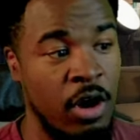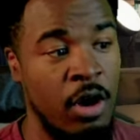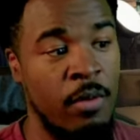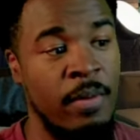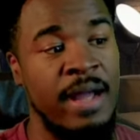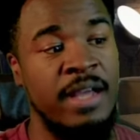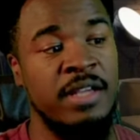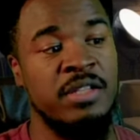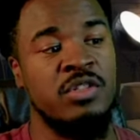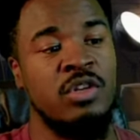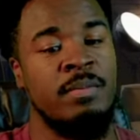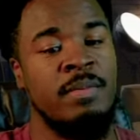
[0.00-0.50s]
All
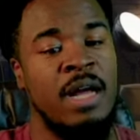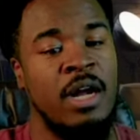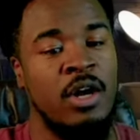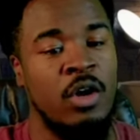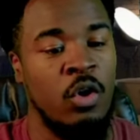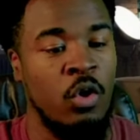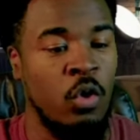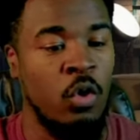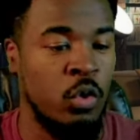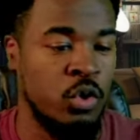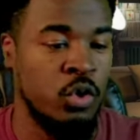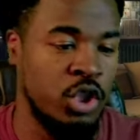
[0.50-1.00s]
right, so I'm not
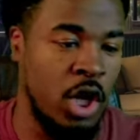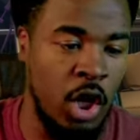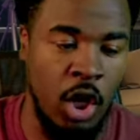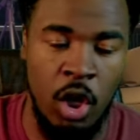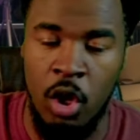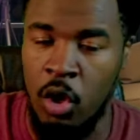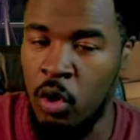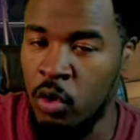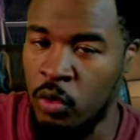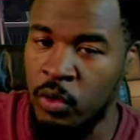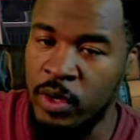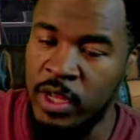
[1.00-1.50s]
going to hold y'all
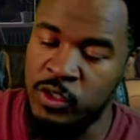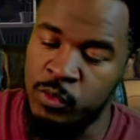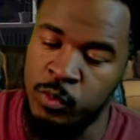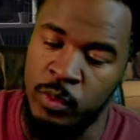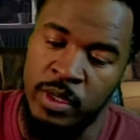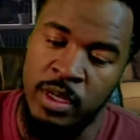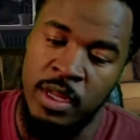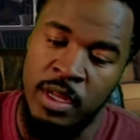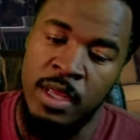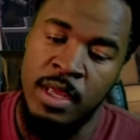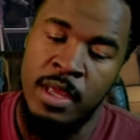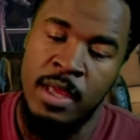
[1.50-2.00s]
long on this
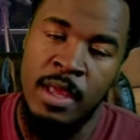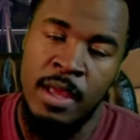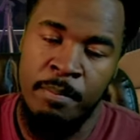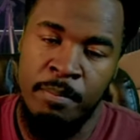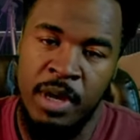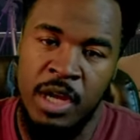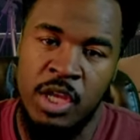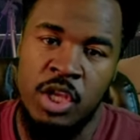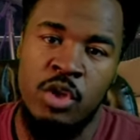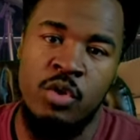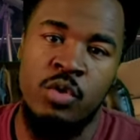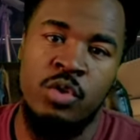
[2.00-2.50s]
one,
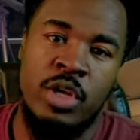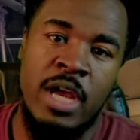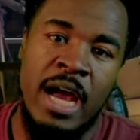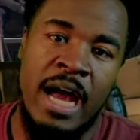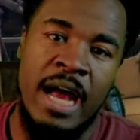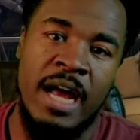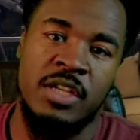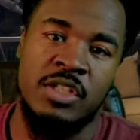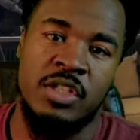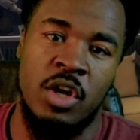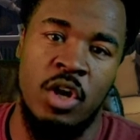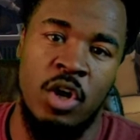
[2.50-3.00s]
but you
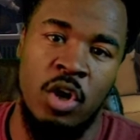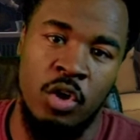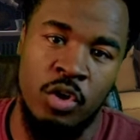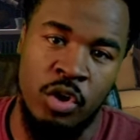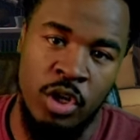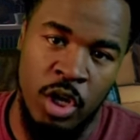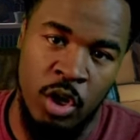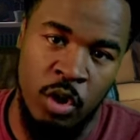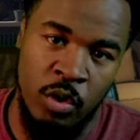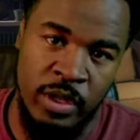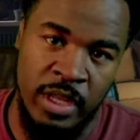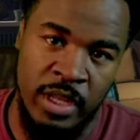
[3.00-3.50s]
guys all
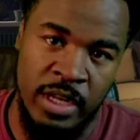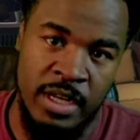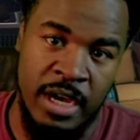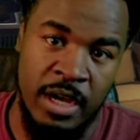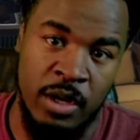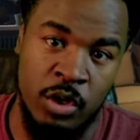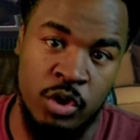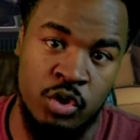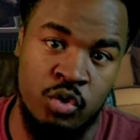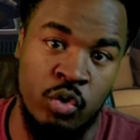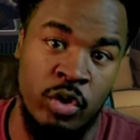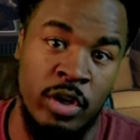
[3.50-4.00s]
know that
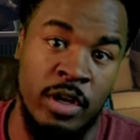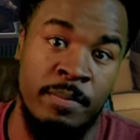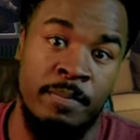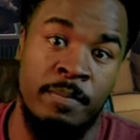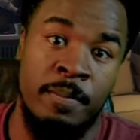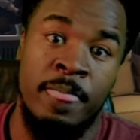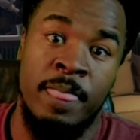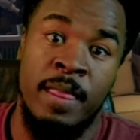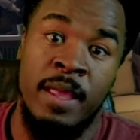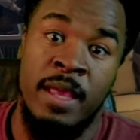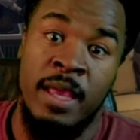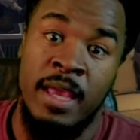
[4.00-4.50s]
Donald Trump
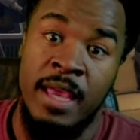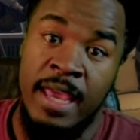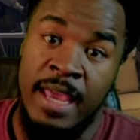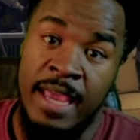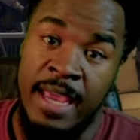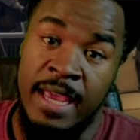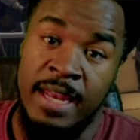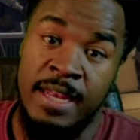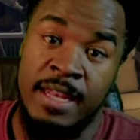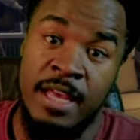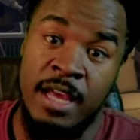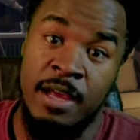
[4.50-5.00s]

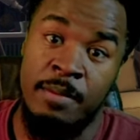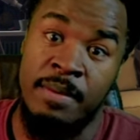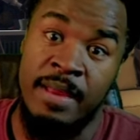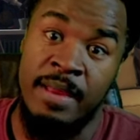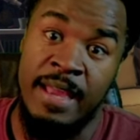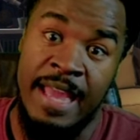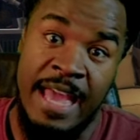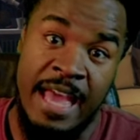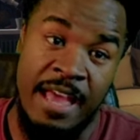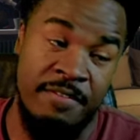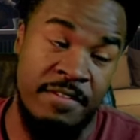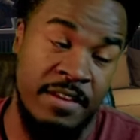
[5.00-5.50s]
end up
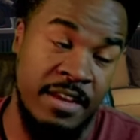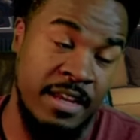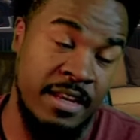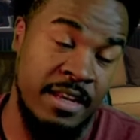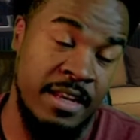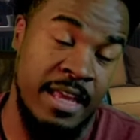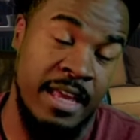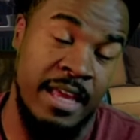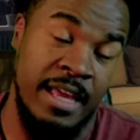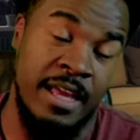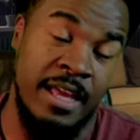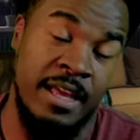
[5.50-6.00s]

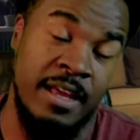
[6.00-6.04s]
having